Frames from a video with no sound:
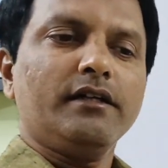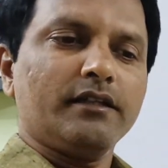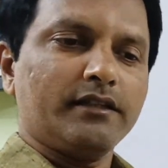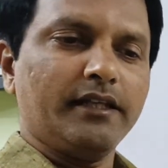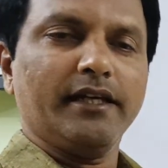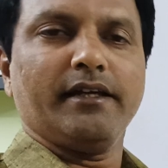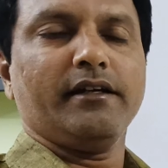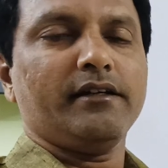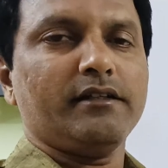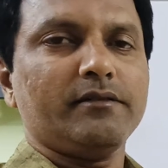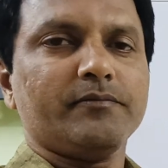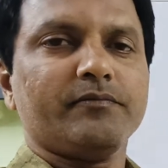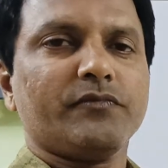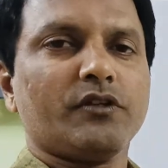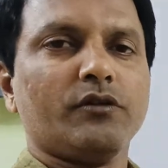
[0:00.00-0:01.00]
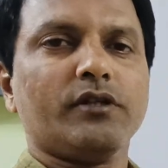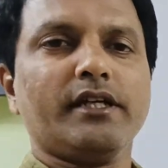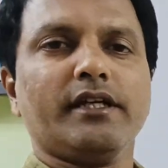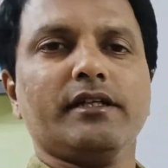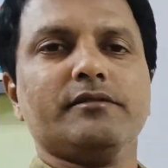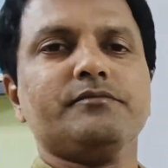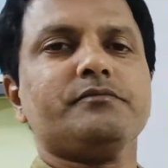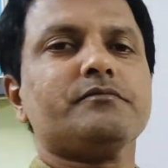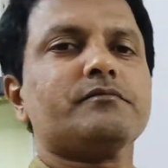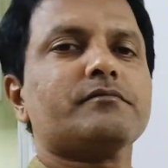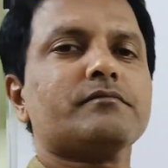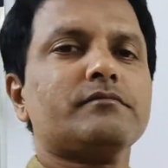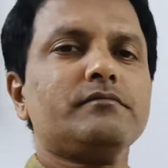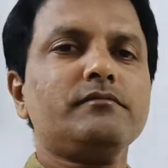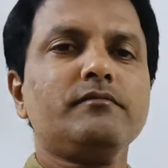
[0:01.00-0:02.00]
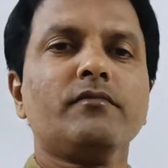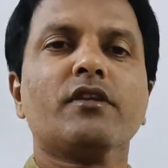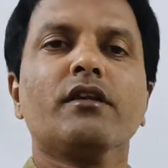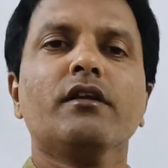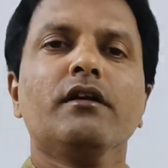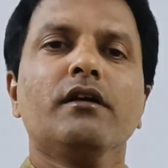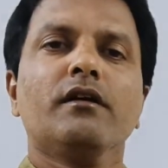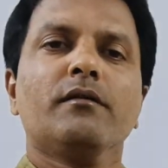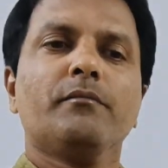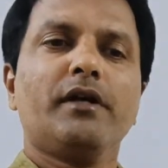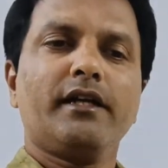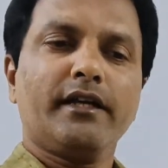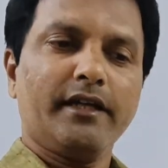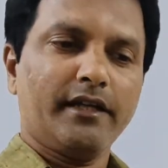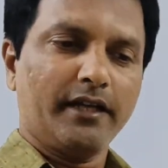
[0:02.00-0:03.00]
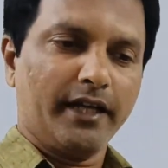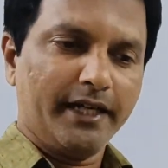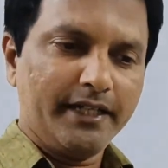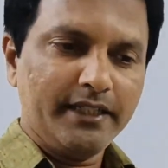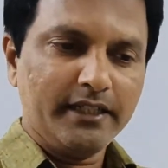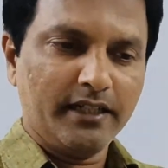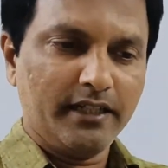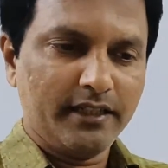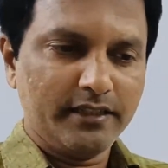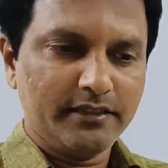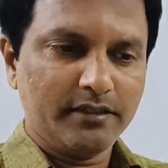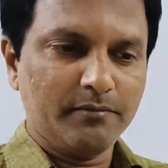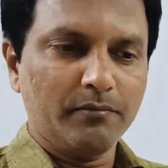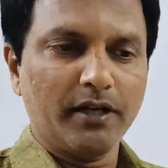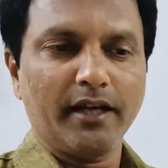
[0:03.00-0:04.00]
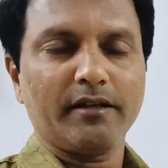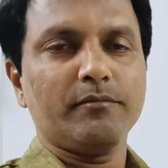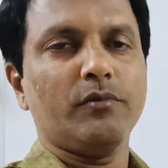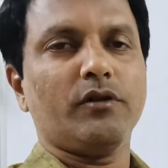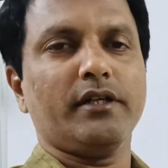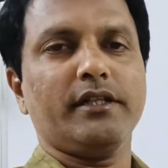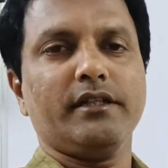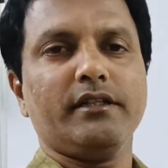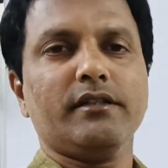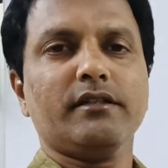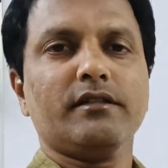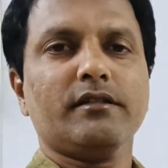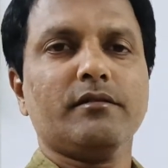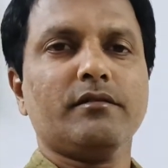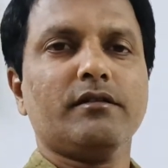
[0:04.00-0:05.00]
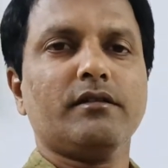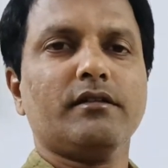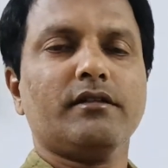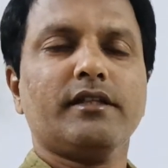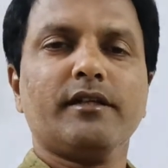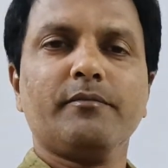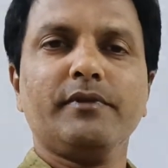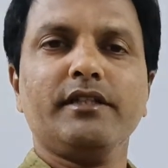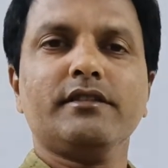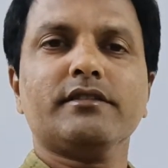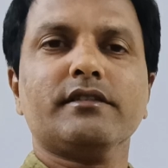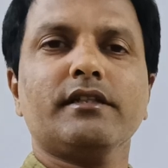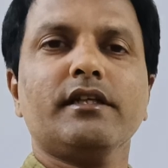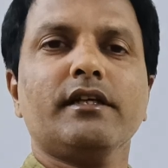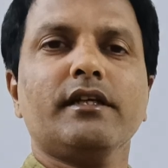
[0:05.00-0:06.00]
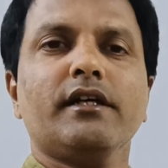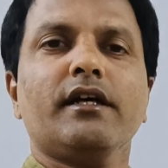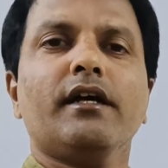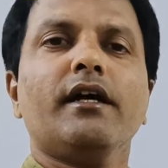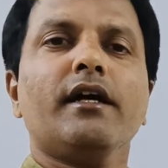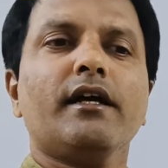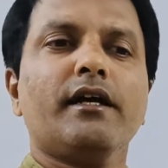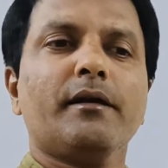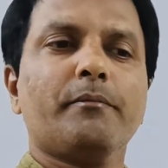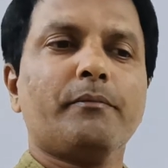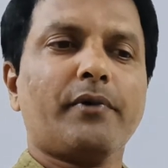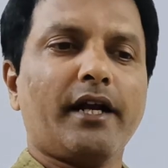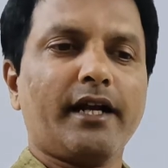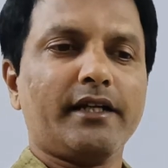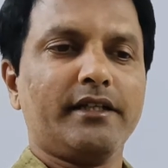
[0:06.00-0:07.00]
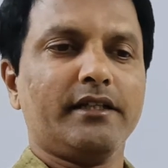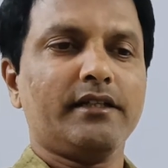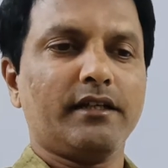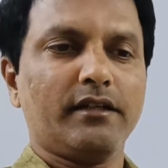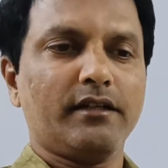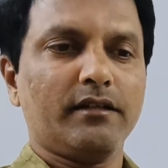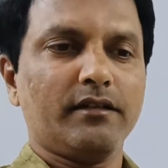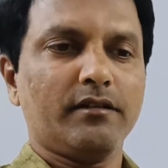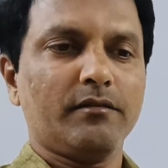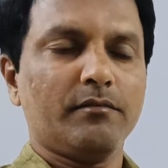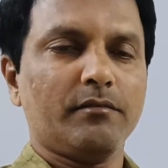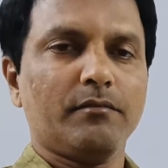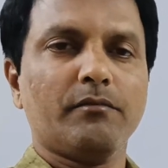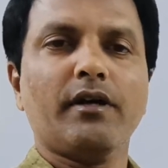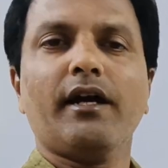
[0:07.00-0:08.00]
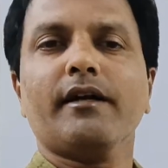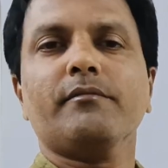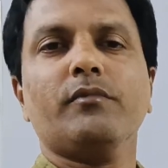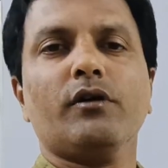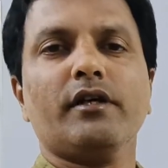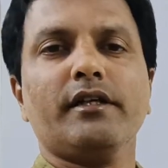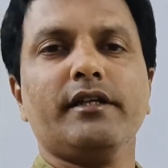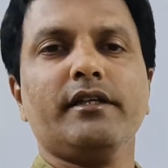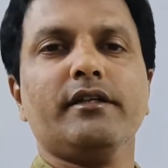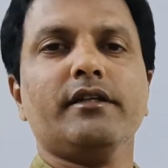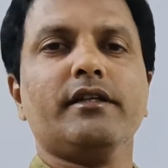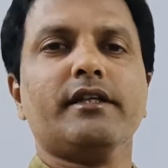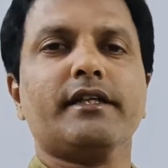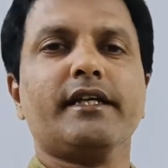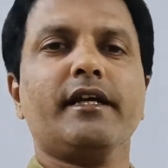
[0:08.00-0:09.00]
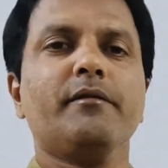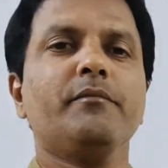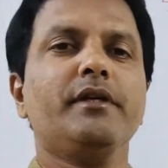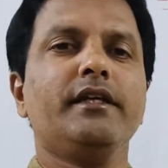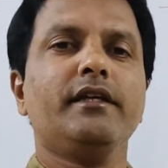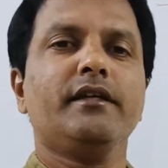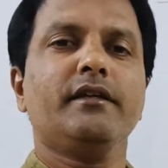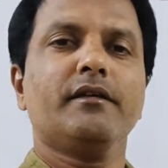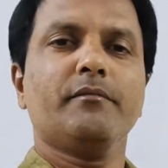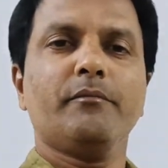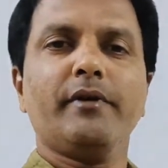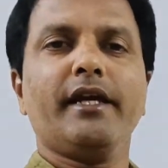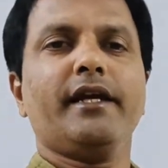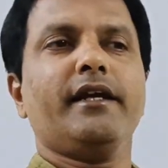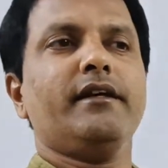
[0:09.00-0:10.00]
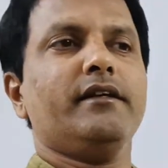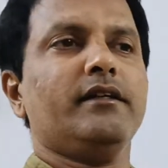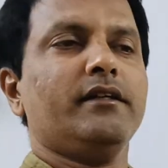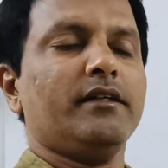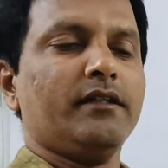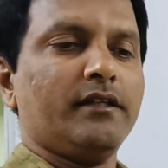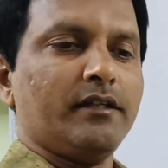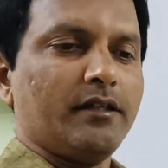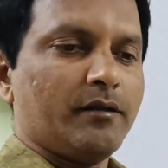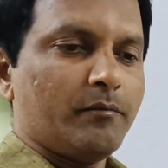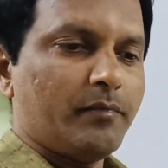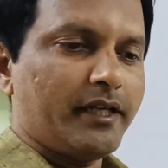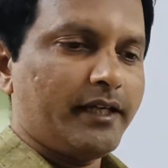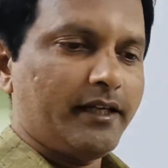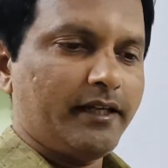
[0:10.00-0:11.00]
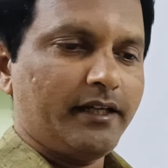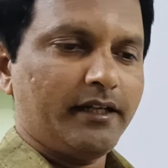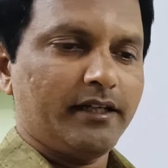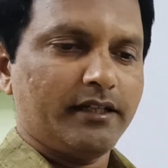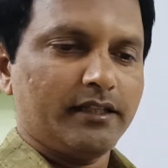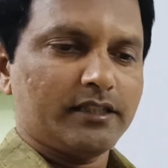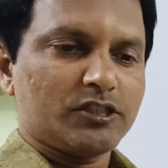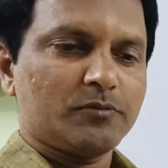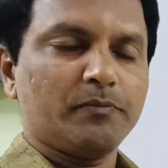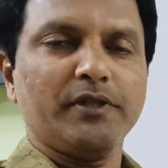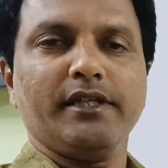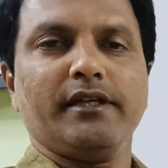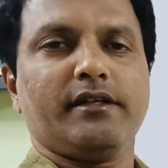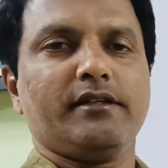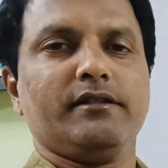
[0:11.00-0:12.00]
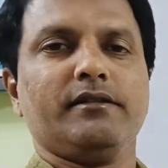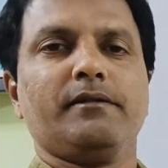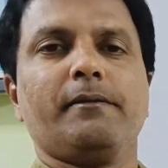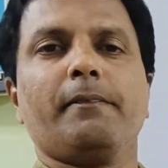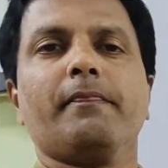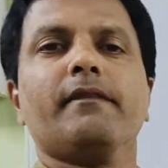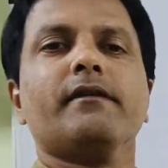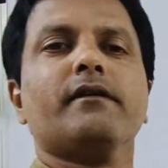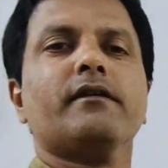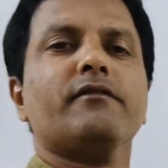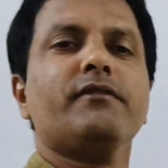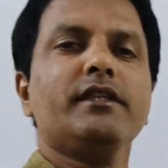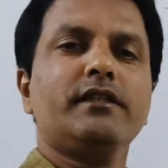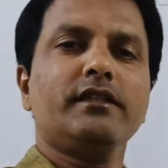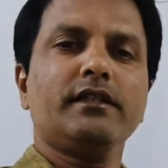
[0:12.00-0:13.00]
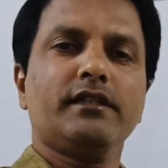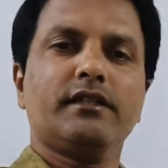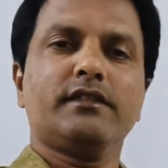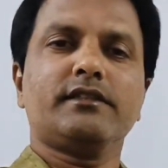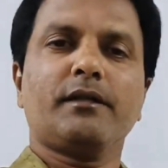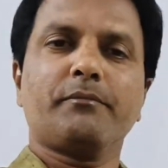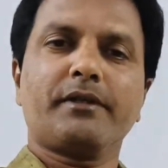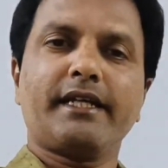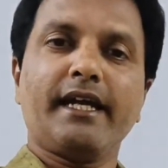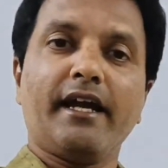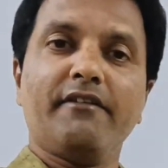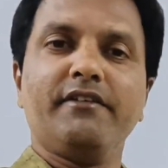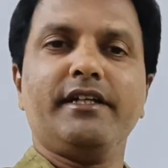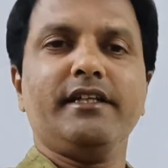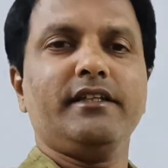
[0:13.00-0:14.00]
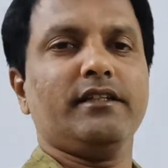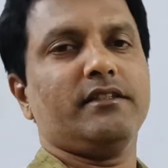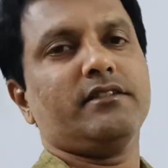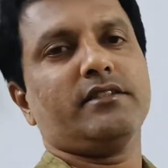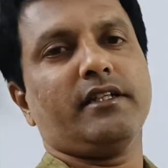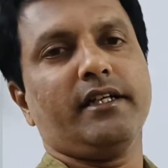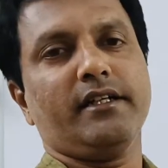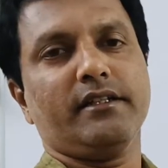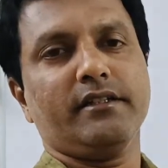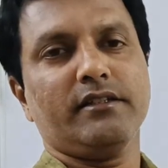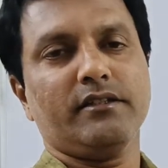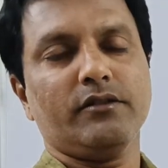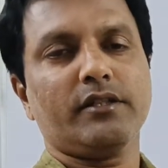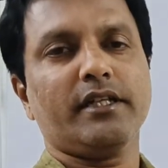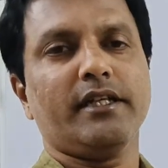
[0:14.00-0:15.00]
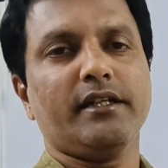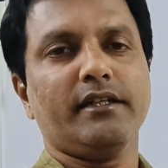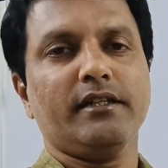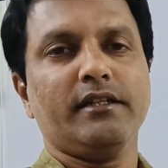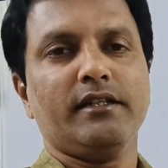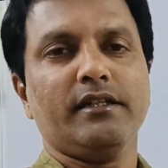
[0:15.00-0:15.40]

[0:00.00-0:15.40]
there. Okay, but an idealized black body, that means a practical black body, can be made by a sphere with some cavity inside. Okay,